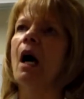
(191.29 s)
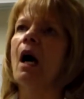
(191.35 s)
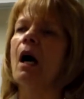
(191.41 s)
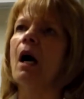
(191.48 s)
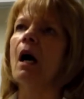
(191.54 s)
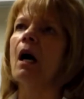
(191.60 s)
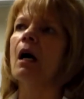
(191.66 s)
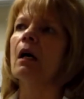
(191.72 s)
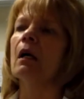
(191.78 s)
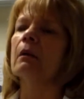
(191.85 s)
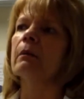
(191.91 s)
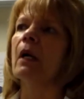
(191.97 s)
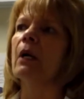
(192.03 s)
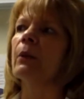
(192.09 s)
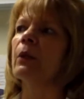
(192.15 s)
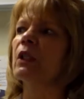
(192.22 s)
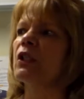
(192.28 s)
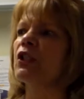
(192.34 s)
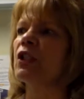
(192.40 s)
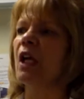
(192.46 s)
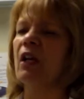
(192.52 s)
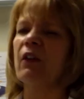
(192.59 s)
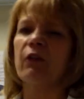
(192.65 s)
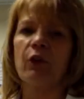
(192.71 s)
I'm going to
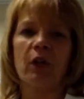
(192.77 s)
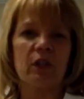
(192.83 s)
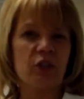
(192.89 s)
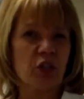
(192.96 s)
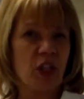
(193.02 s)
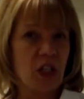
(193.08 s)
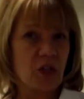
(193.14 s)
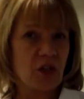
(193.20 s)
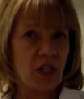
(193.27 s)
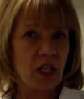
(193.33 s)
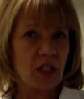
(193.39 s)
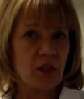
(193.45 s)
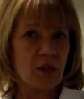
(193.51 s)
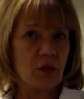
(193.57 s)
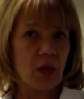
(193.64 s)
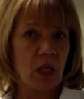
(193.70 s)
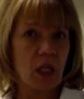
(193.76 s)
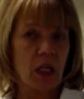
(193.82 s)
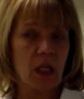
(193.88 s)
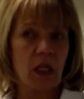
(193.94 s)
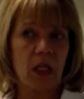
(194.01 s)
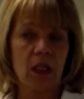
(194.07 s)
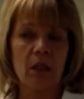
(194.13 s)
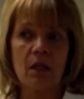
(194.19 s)
check for a chest
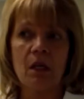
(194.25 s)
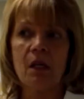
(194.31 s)
x-ray,